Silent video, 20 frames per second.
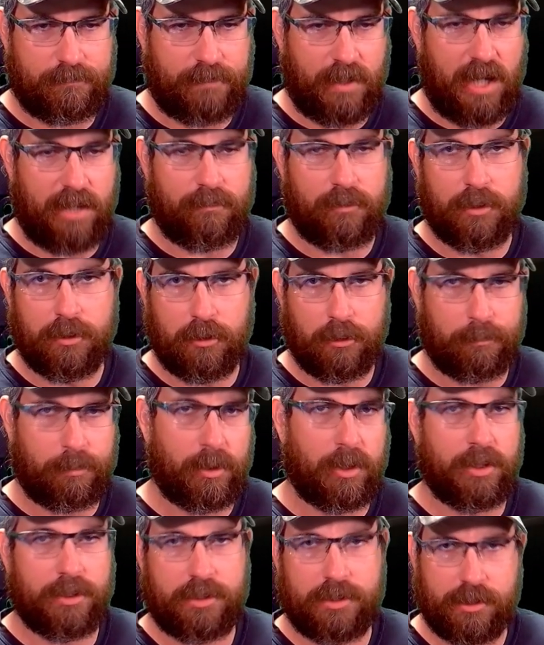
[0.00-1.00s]
500
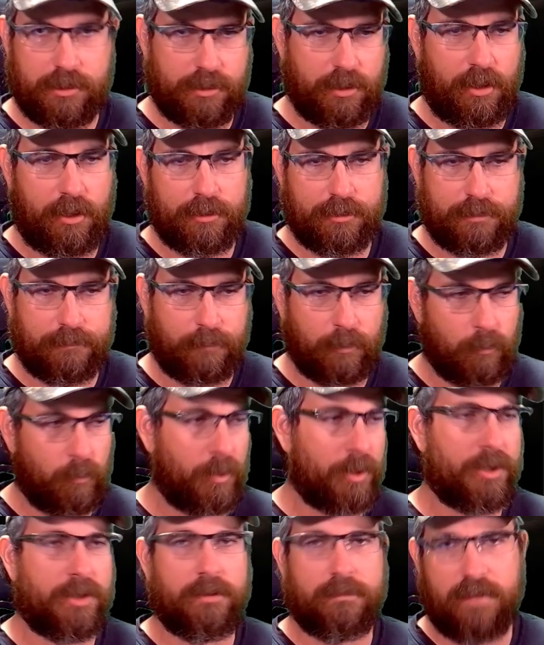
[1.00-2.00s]
plus exalts for one